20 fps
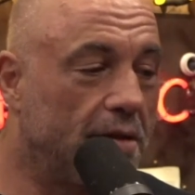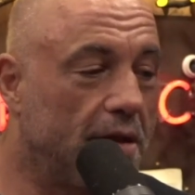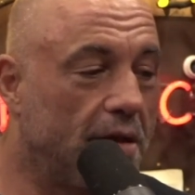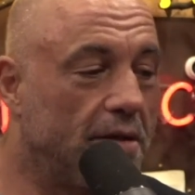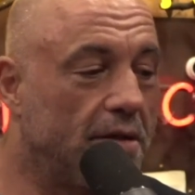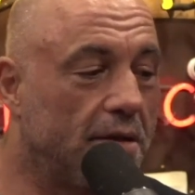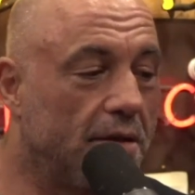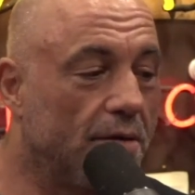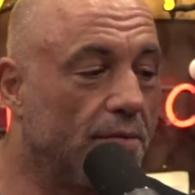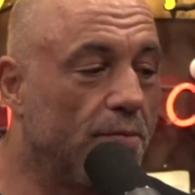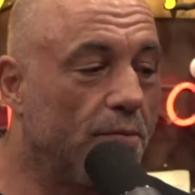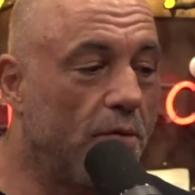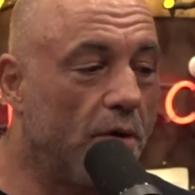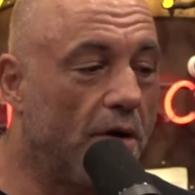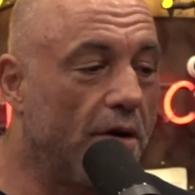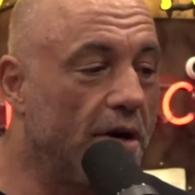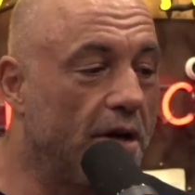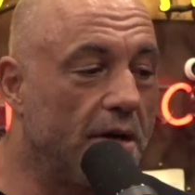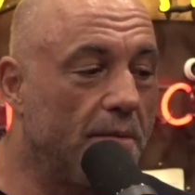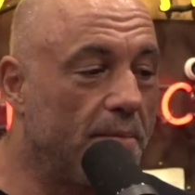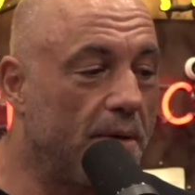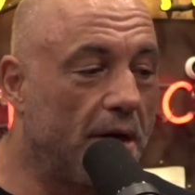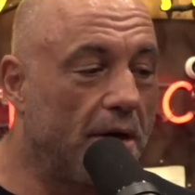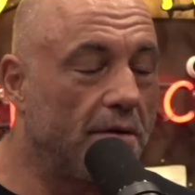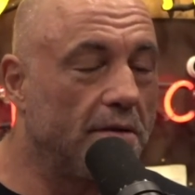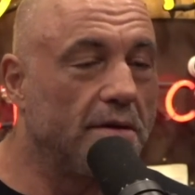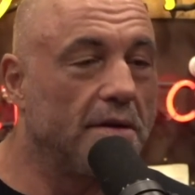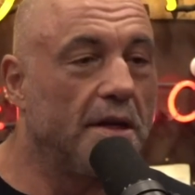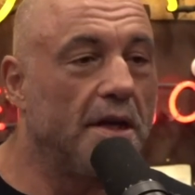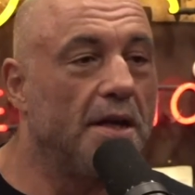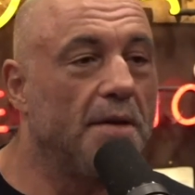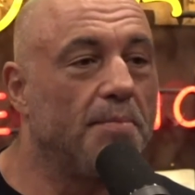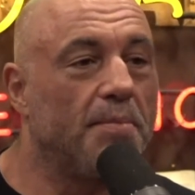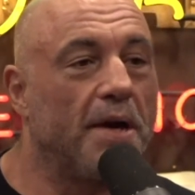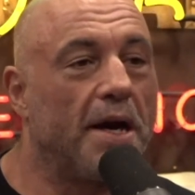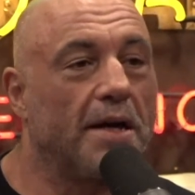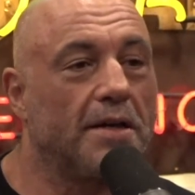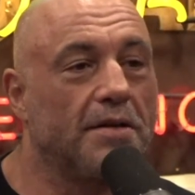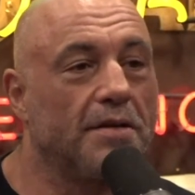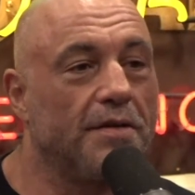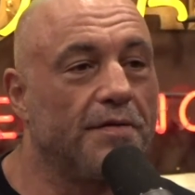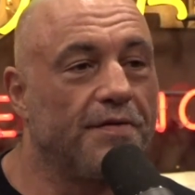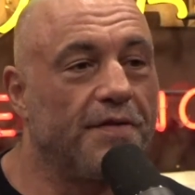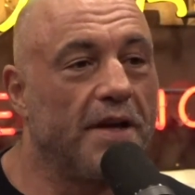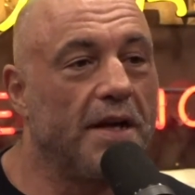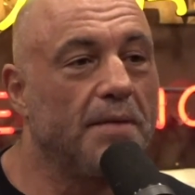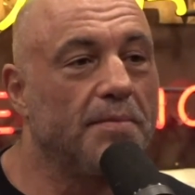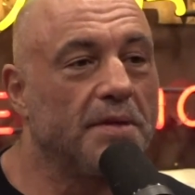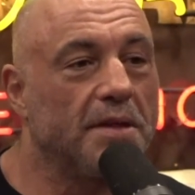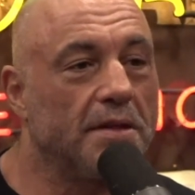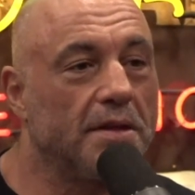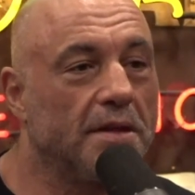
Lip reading: They're worried about the impact of their family.